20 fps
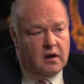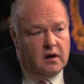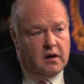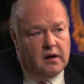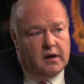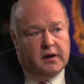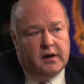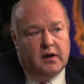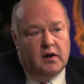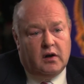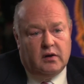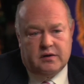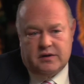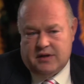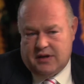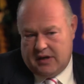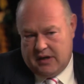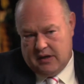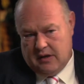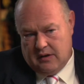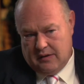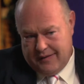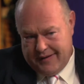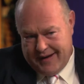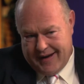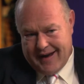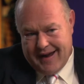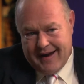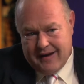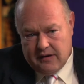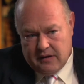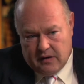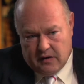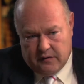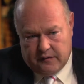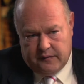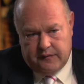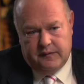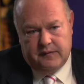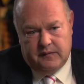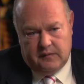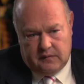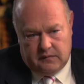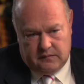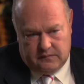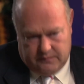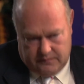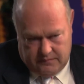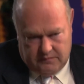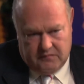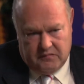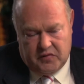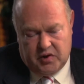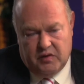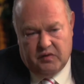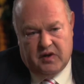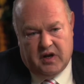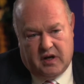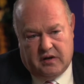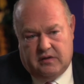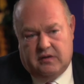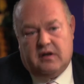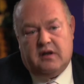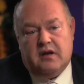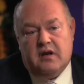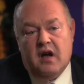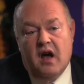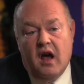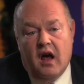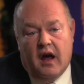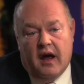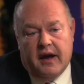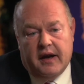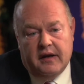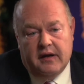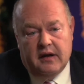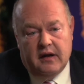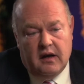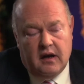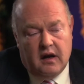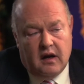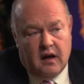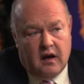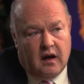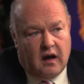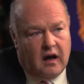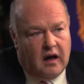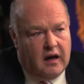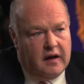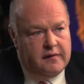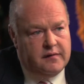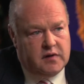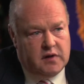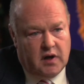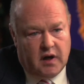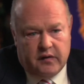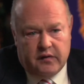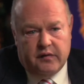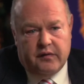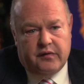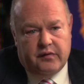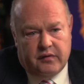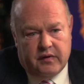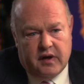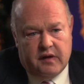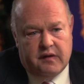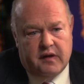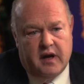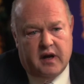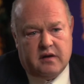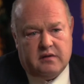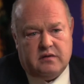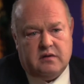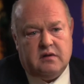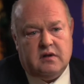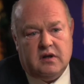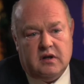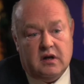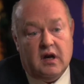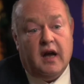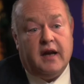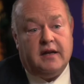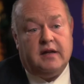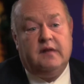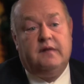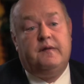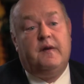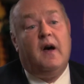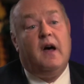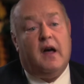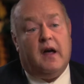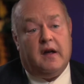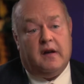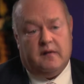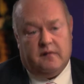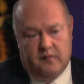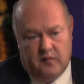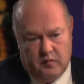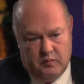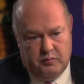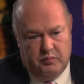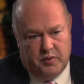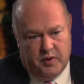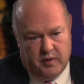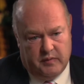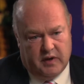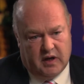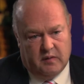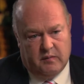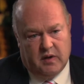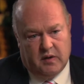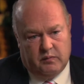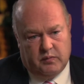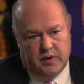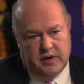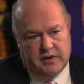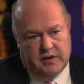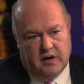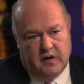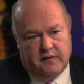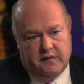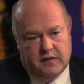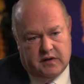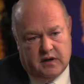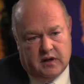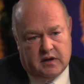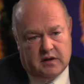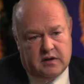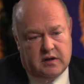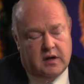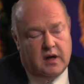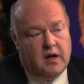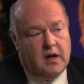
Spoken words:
until the end of 2009, I've done 3,095 Birmingham hip resurfacings.